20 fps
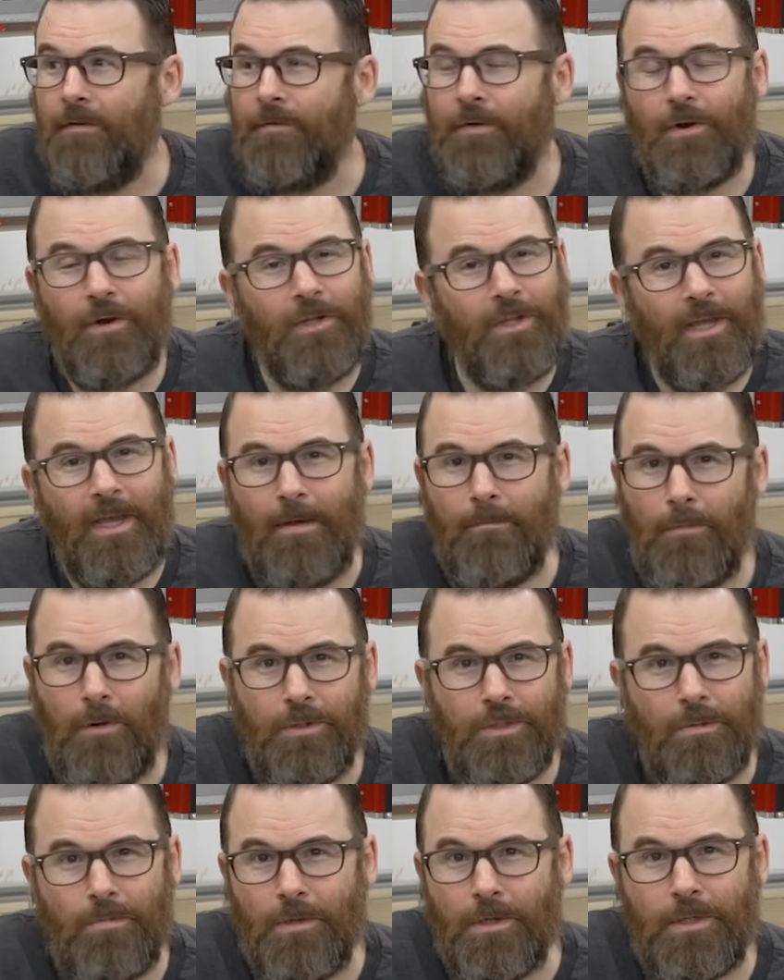if you're gonna get
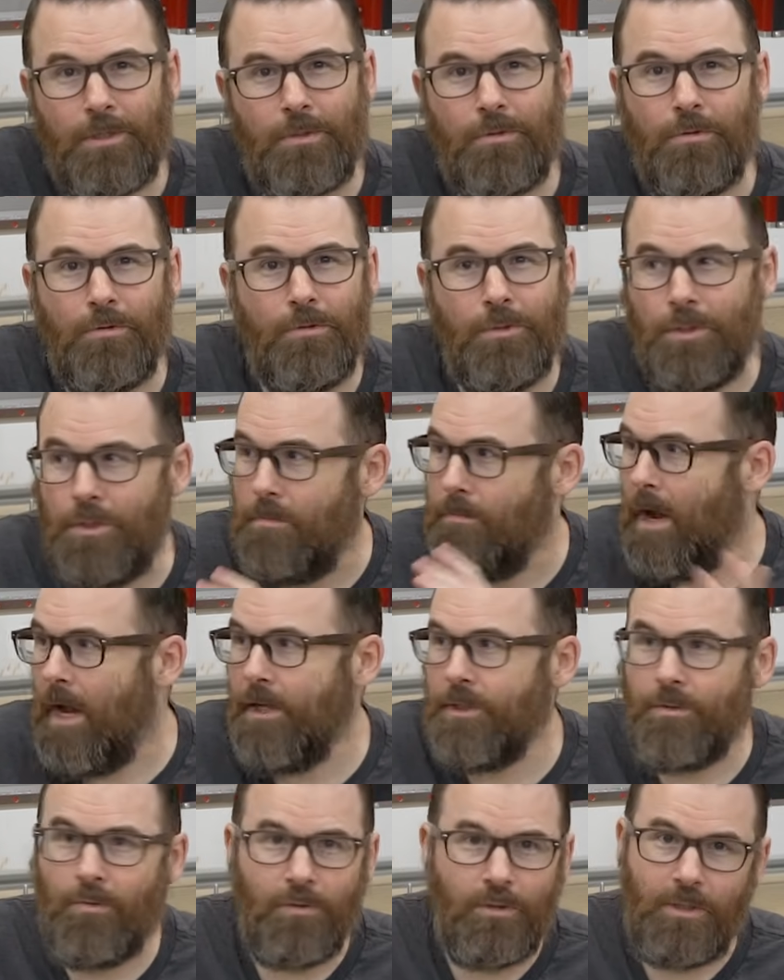multiple extruders, you might
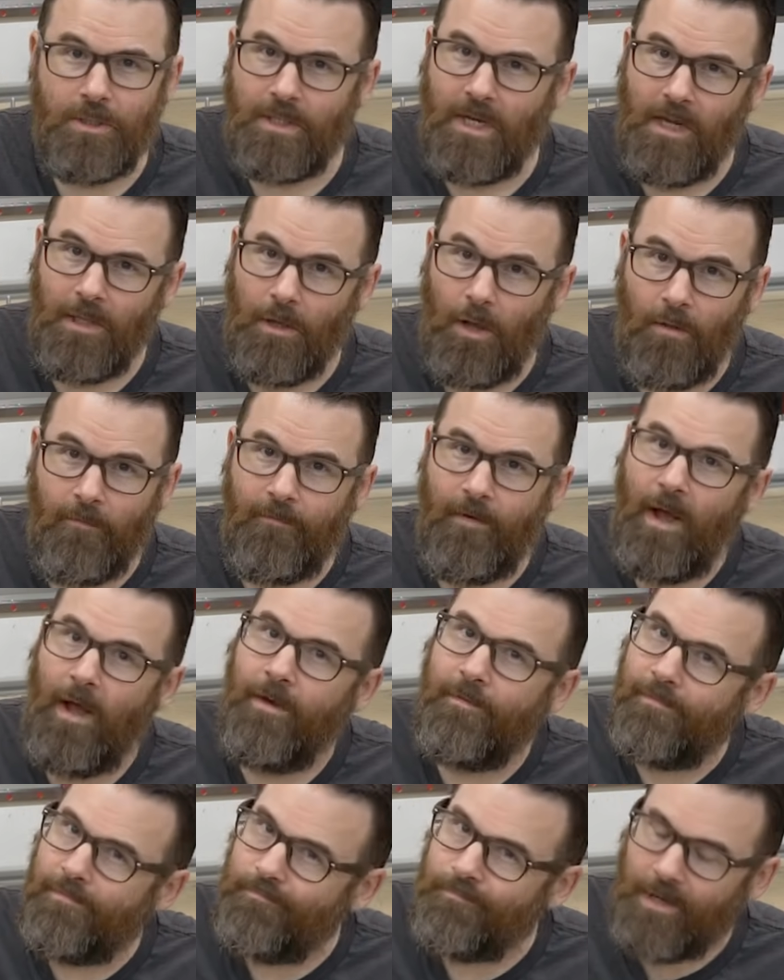as well just get all
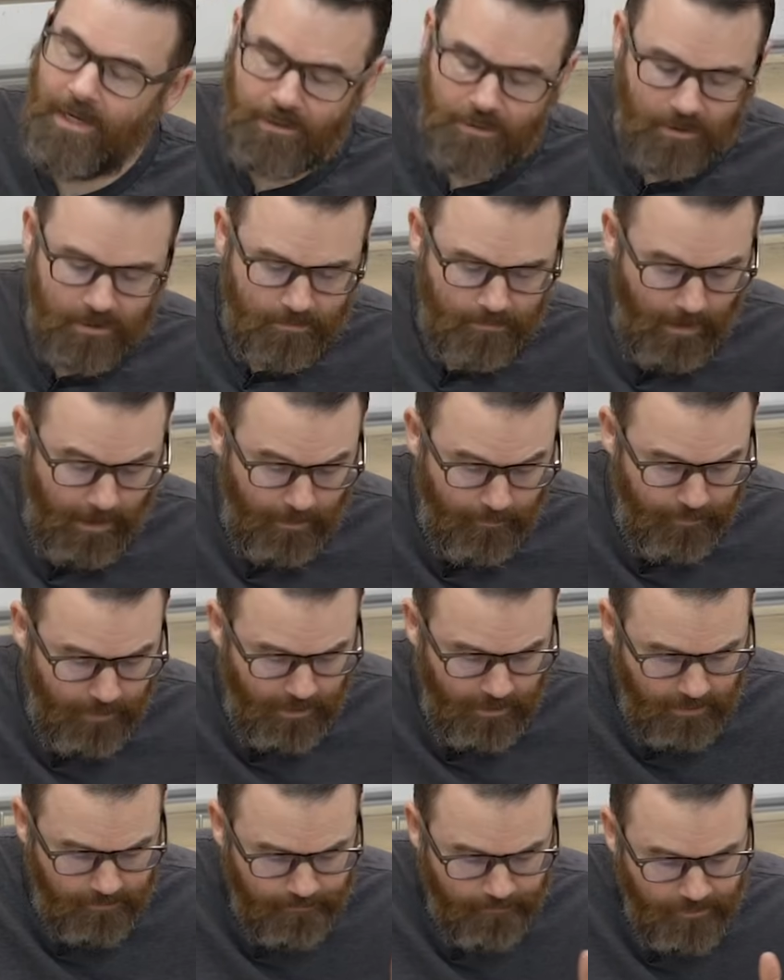five. That's just my
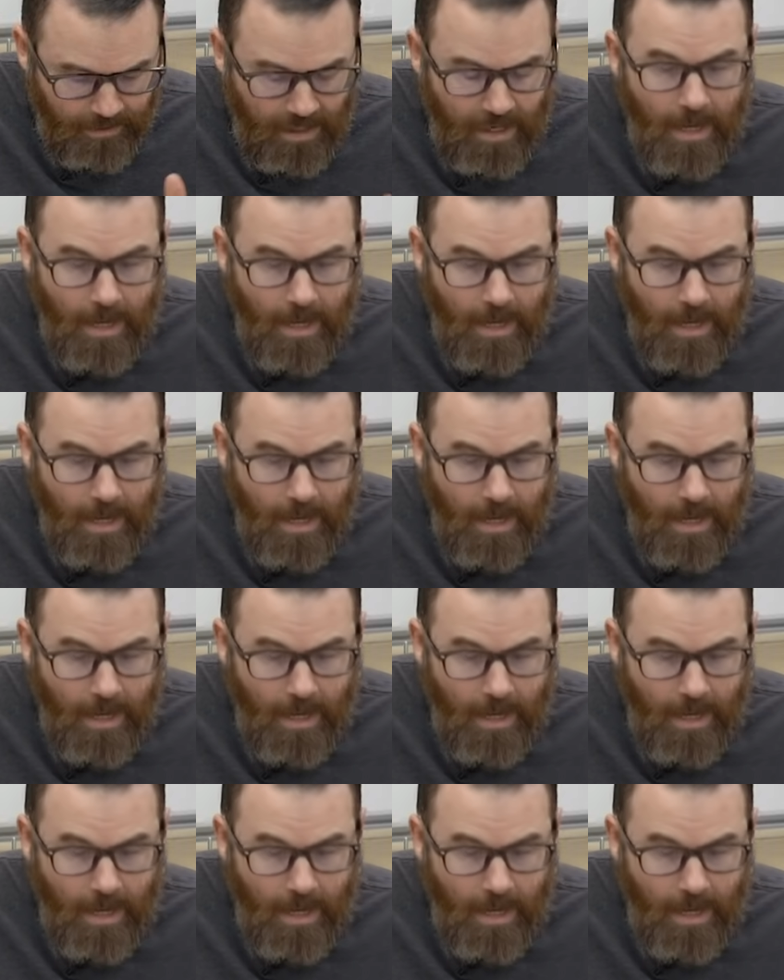opinion.